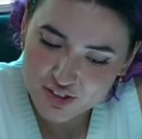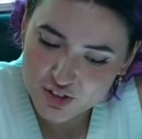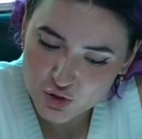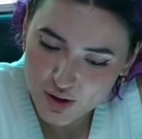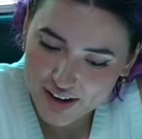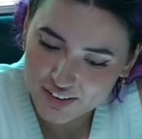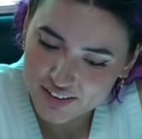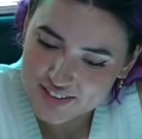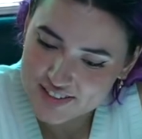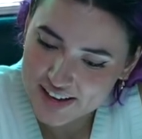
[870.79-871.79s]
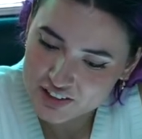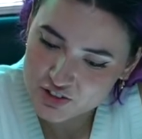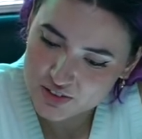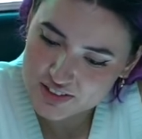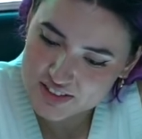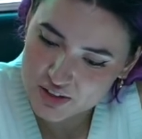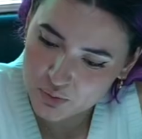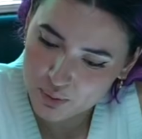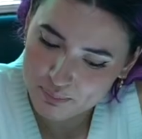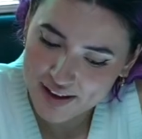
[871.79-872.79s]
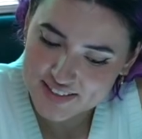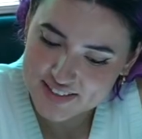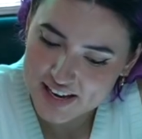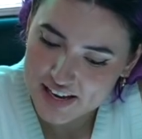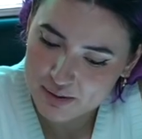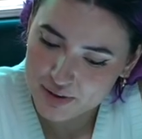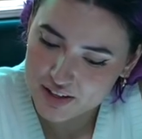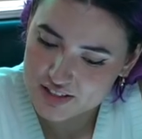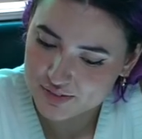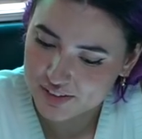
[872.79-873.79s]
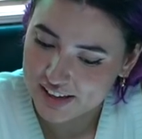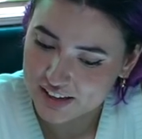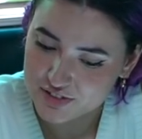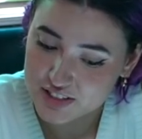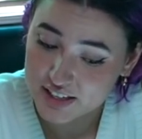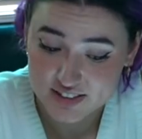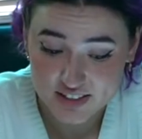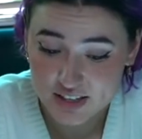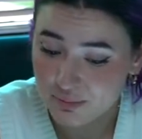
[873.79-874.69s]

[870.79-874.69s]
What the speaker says: tracker is actually seeing what Matt's saying because of a lack of snacks? Yeah.